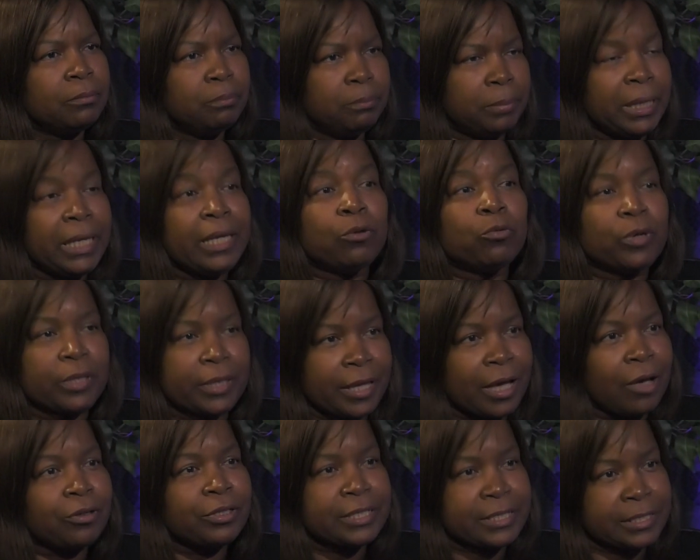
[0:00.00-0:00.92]
being
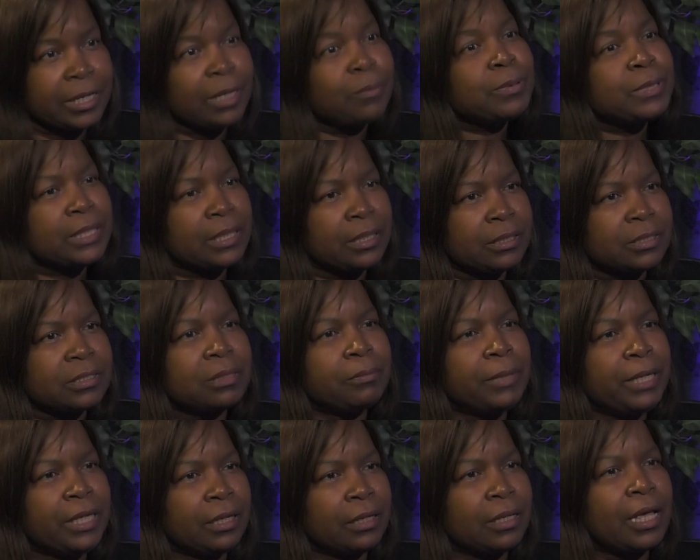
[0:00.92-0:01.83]
without a substance. I
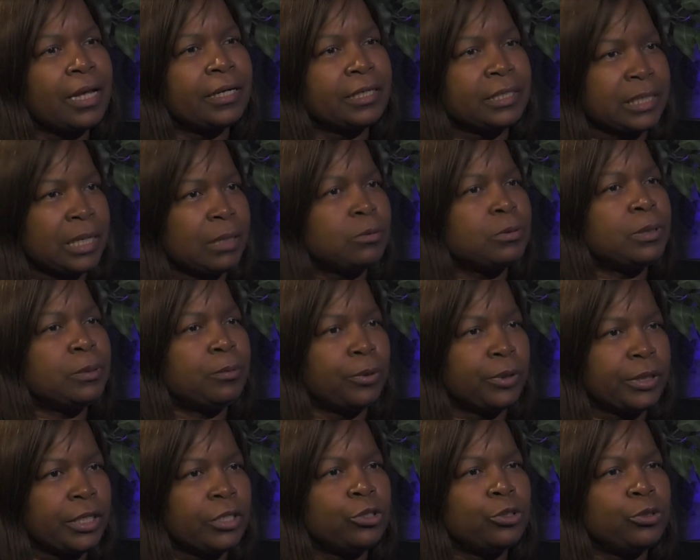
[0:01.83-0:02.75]
mean, a lot of times people
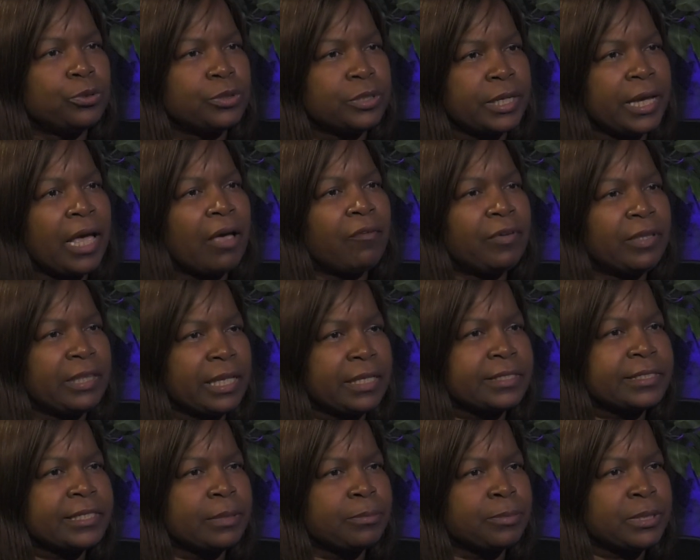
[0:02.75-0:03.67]
get used to having that
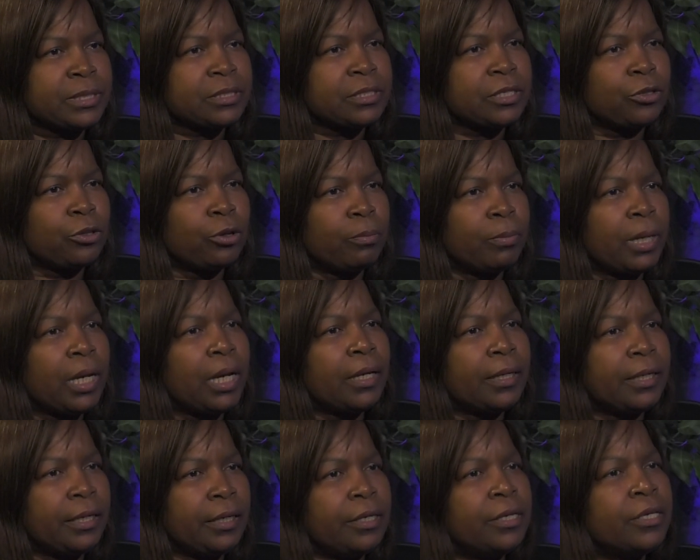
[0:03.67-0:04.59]
substance in their
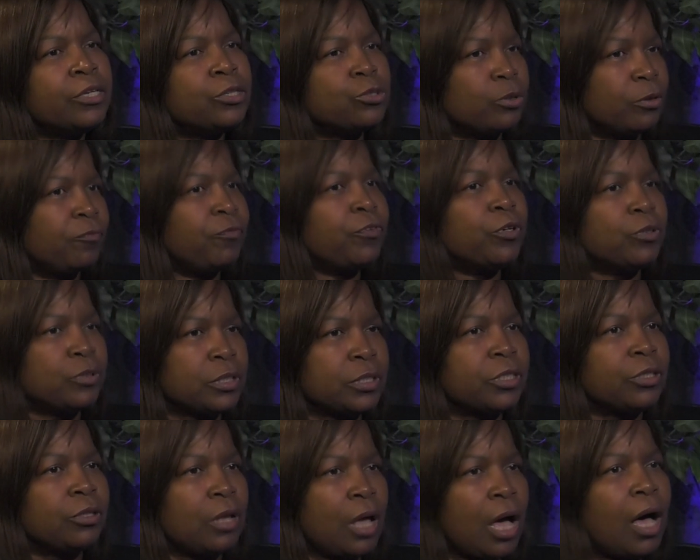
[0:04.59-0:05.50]
body, so it feels a
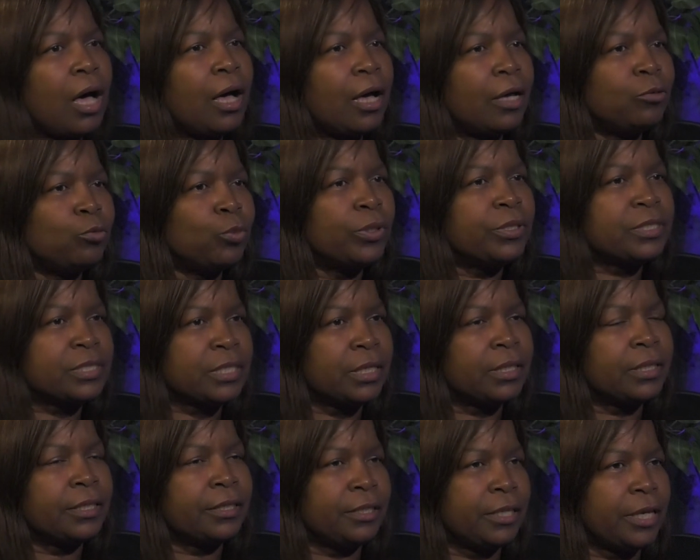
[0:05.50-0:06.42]
little odd when
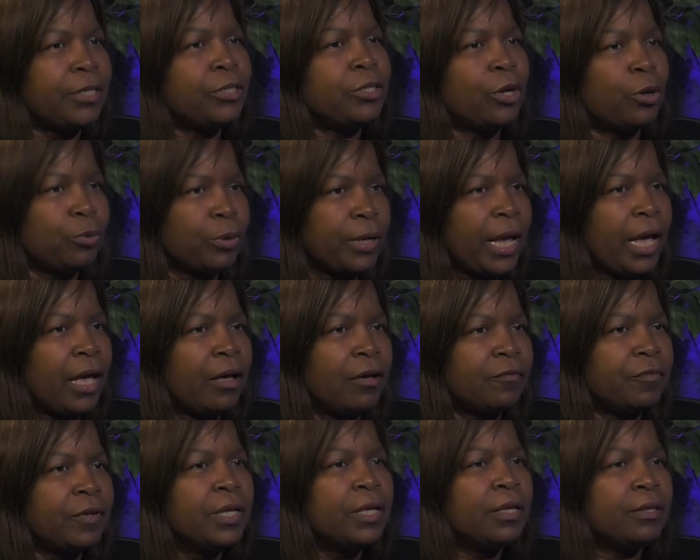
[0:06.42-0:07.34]
suddenly they don't
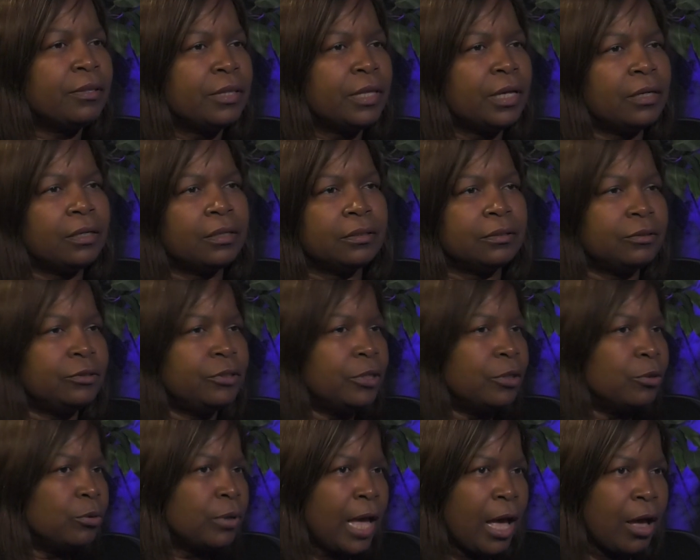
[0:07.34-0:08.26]
have the,
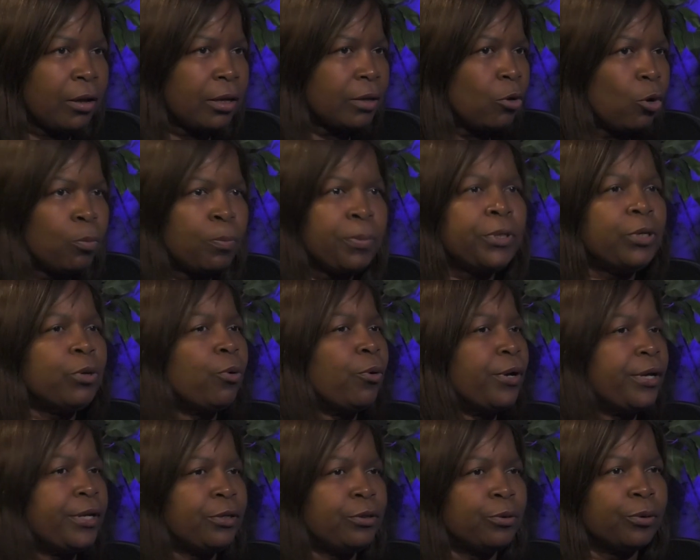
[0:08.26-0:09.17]

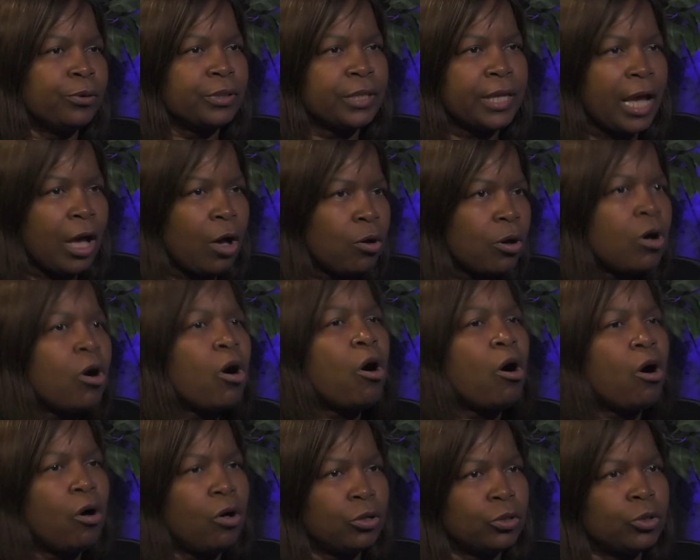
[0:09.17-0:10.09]
opioid or the
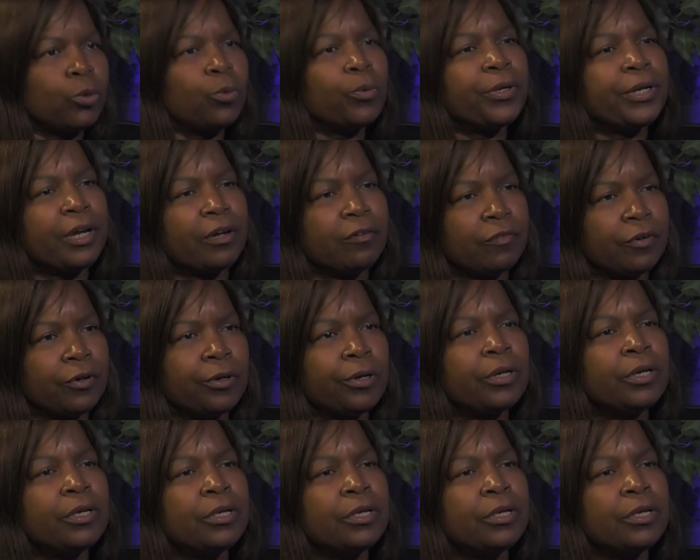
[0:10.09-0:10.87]
alcohol or whatever.